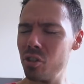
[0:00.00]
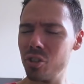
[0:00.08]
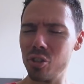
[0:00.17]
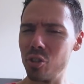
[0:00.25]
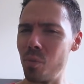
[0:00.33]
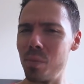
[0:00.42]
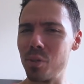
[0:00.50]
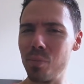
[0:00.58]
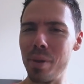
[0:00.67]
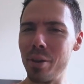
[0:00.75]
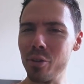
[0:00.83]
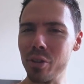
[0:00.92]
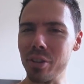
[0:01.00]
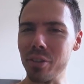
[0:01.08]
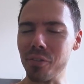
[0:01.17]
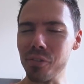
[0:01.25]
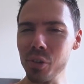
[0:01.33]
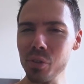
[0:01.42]
So much better than the
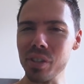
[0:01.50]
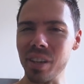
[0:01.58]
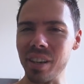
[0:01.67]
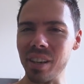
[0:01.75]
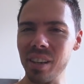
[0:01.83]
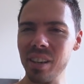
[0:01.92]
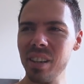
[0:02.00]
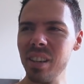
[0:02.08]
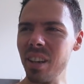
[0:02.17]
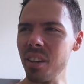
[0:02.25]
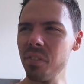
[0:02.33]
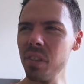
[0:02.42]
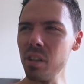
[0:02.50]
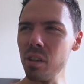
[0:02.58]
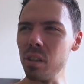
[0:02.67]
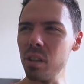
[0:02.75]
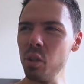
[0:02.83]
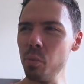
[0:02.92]
fruit diet. I feel
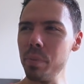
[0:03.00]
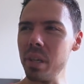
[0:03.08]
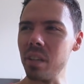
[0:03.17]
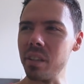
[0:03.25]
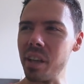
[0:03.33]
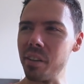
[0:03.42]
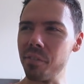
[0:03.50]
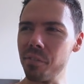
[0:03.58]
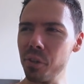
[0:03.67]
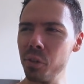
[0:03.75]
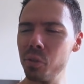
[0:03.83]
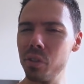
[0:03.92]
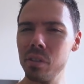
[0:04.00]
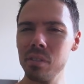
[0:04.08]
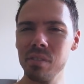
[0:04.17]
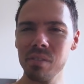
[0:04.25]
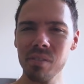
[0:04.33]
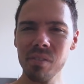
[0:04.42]
all loopy on that fruit.
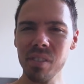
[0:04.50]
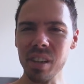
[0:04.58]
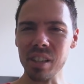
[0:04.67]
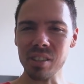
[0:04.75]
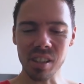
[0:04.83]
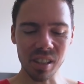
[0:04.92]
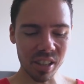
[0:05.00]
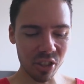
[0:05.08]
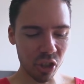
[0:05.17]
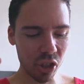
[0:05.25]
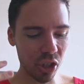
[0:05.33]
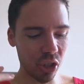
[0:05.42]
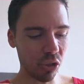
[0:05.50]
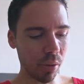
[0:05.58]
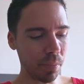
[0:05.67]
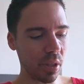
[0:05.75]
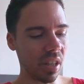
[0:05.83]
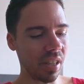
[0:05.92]
And it's like it just
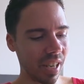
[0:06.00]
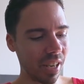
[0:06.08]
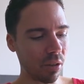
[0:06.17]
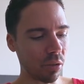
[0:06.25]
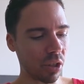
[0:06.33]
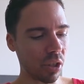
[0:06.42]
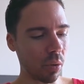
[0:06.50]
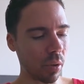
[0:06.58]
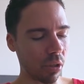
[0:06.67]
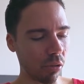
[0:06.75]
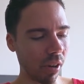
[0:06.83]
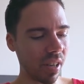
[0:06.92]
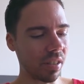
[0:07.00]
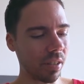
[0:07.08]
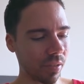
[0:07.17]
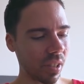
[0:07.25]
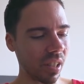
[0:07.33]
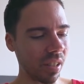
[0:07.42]
strips you down so
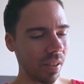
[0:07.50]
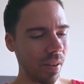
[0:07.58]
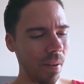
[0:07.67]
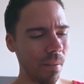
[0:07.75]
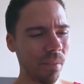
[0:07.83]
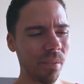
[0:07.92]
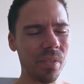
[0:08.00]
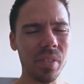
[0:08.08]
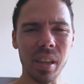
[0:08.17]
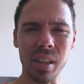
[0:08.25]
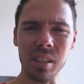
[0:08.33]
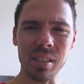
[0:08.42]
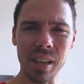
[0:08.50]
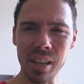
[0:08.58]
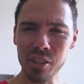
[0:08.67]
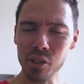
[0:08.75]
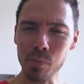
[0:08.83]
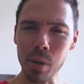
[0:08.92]
aggressively and it
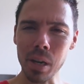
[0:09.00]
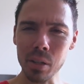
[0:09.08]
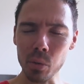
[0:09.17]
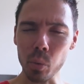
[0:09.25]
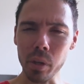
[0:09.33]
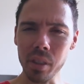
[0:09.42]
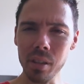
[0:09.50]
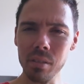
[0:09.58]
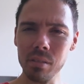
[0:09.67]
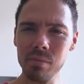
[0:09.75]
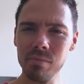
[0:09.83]
takes your mind with it.